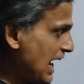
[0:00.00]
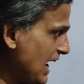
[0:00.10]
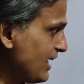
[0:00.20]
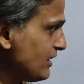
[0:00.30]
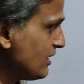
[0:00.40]

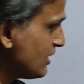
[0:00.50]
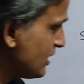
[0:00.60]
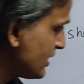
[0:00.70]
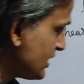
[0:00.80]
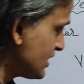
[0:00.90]
And
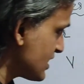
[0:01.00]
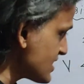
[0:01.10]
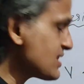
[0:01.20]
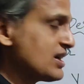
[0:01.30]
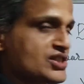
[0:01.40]
it
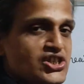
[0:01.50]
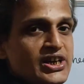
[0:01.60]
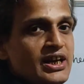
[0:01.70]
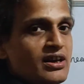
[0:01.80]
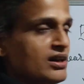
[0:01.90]
is
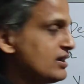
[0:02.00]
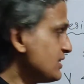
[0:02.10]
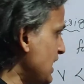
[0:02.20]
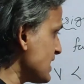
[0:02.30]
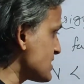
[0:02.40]
shear,
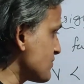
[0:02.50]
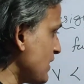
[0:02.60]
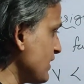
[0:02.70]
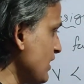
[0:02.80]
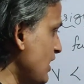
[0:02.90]
that's
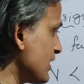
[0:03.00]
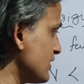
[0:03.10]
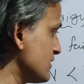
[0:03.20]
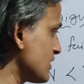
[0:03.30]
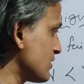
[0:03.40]
why
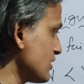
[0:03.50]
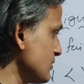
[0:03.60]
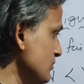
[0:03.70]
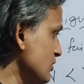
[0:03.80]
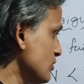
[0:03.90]
another
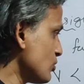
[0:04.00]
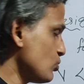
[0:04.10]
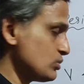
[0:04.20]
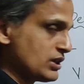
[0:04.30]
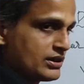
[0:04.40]
term
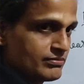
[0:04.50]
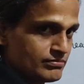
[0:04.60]
root 3.